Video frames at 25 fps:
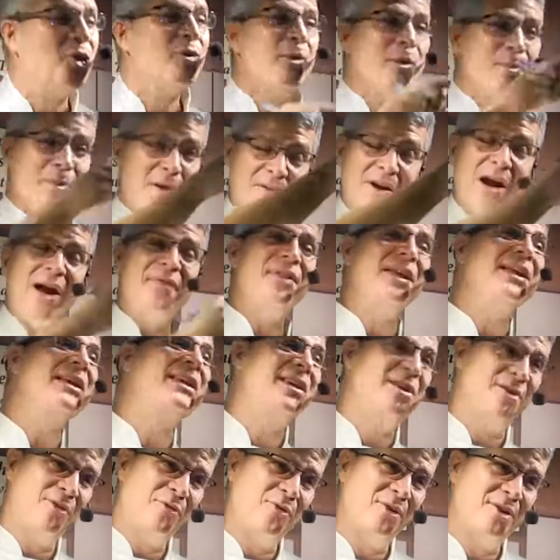Remember, I've got that
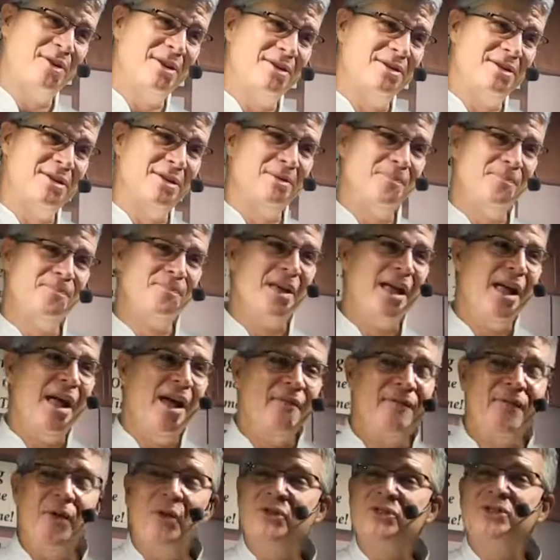gift for you too.
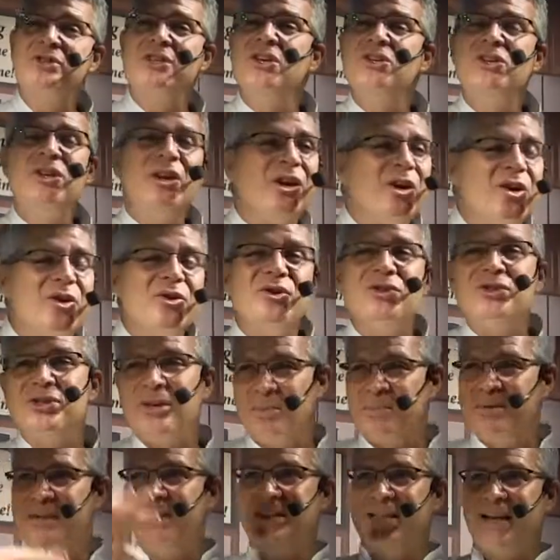Folks, did you learn
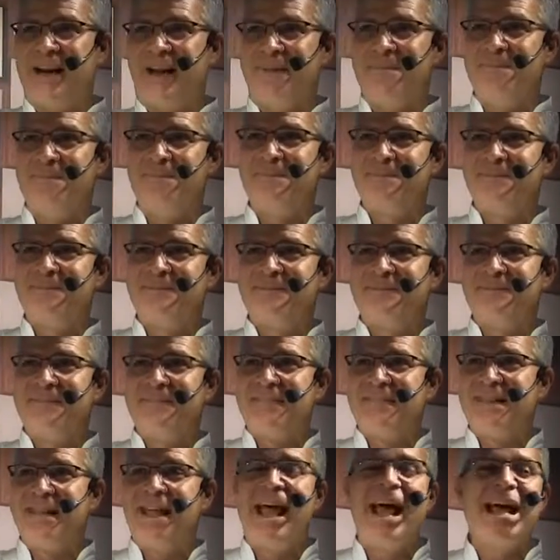something today?
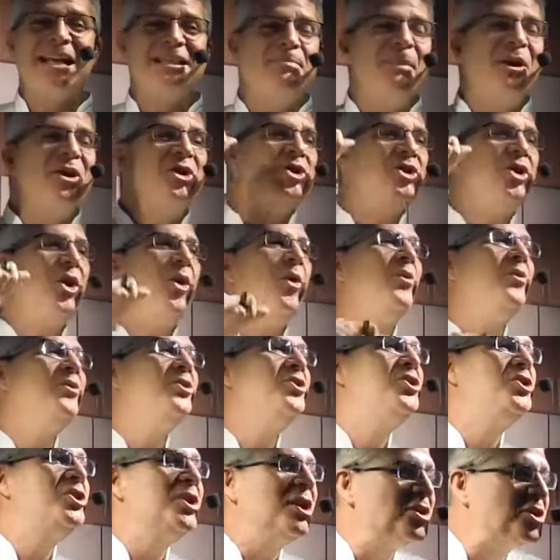Has my show
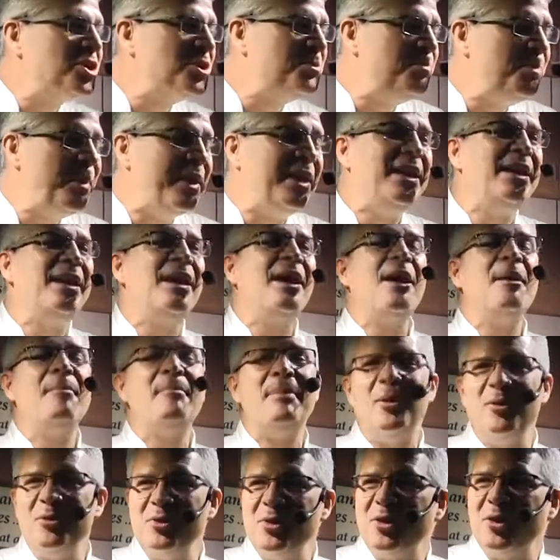just been
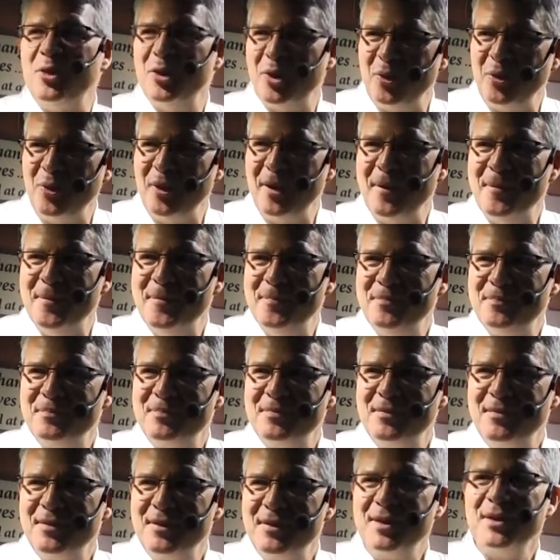about the cookbook?
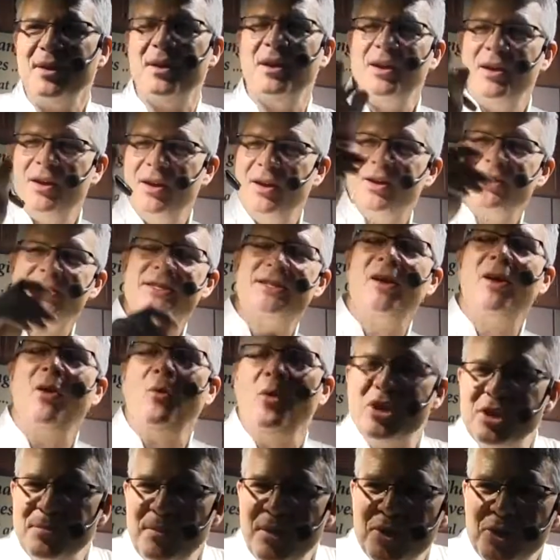Sarah,
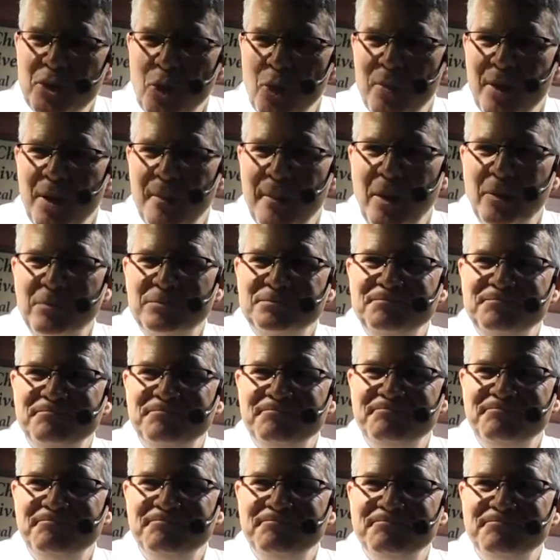what's my show been about?
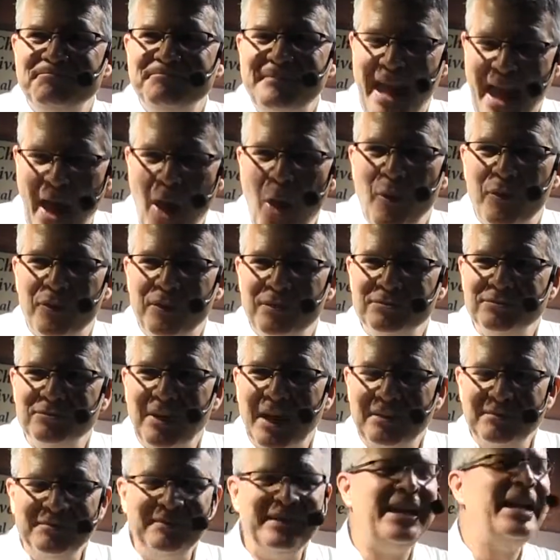Health,
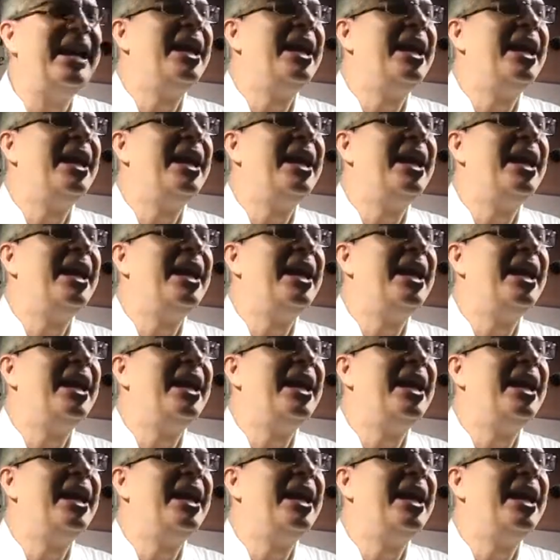right?